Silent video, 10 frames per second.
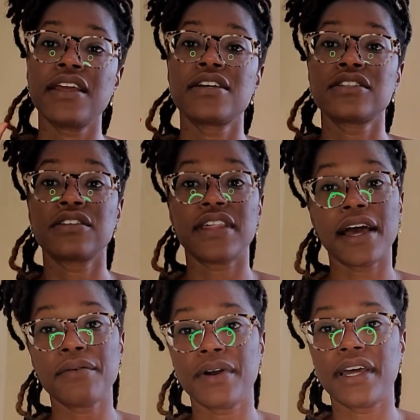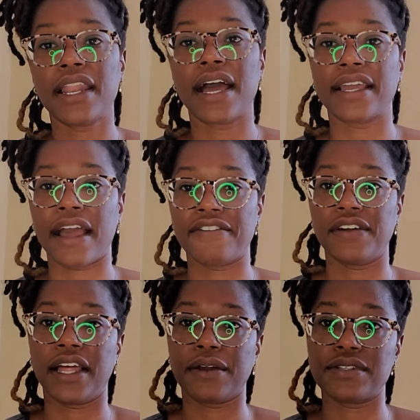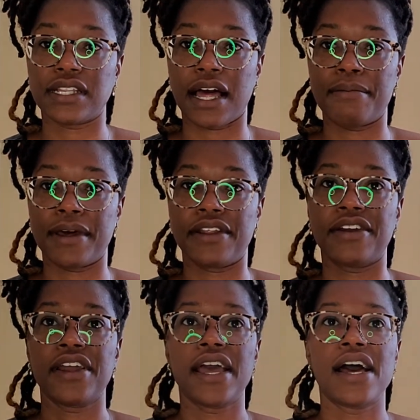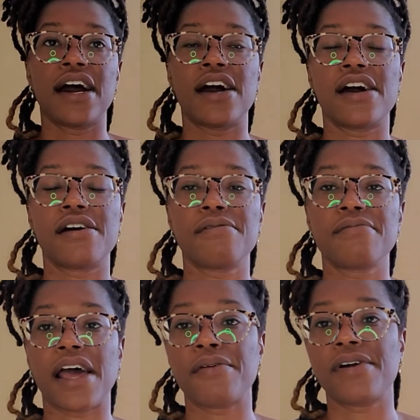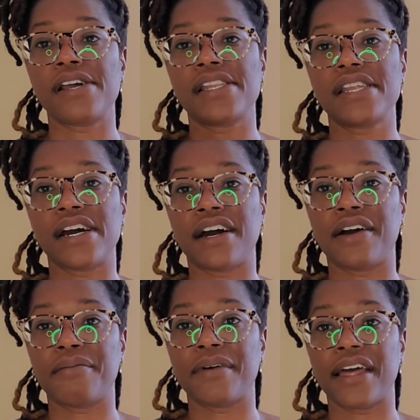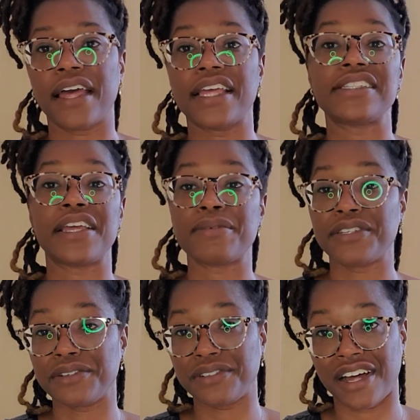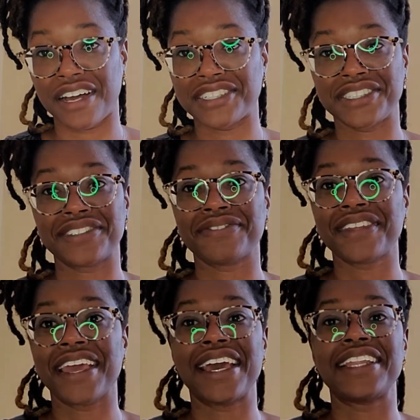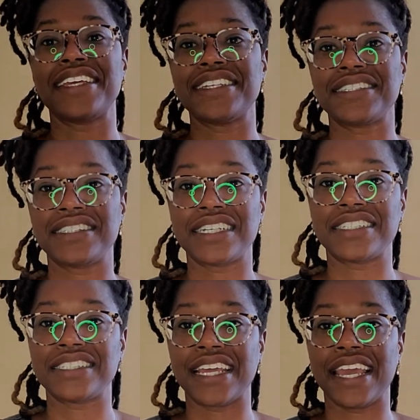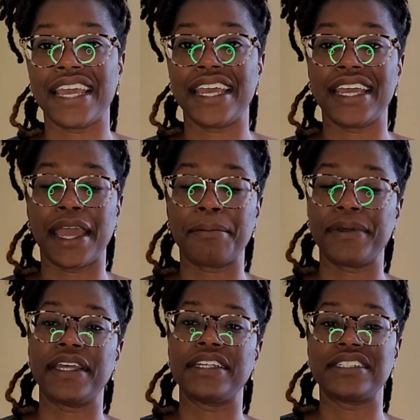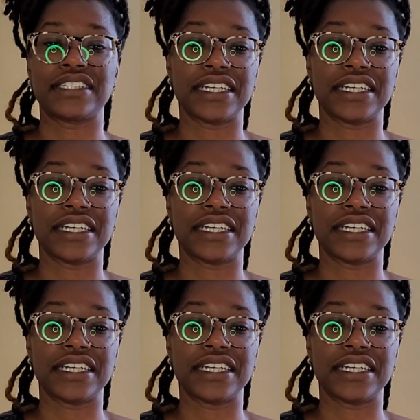So that one I feel like was a lot better. That one, his name is Ulash, and he is just a peach.